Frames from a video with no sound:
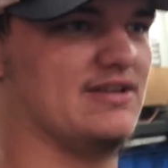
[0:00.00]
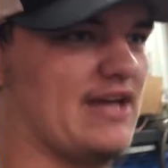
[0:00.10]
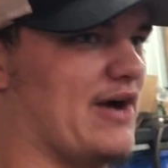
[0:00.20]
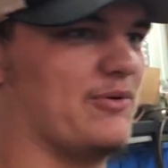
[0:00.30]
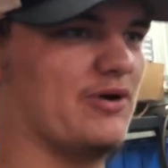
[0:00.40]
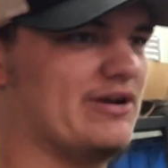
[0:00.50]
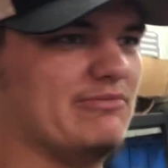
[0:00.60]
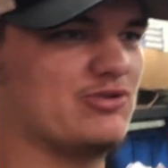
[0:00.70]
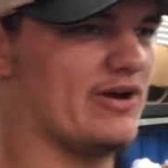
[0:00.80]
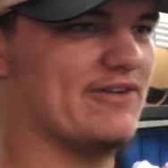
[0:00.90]
Yeah, we're in
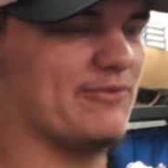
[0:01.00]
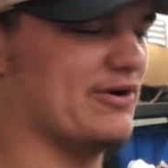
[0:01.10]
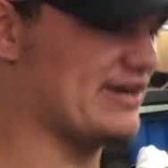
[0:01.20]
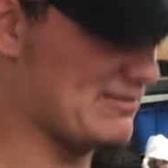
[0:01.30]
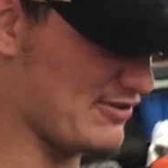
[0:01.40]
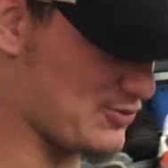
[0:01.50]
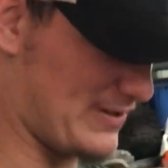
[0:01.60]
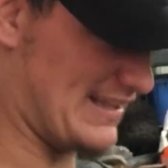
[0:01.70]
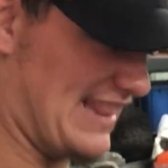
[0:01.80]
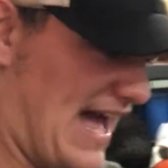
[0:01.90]
between
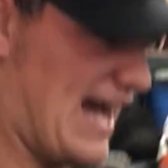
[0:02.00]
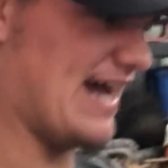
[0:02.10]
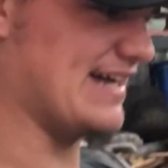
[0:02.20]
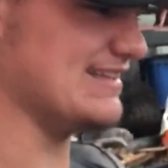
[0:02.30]
the lines.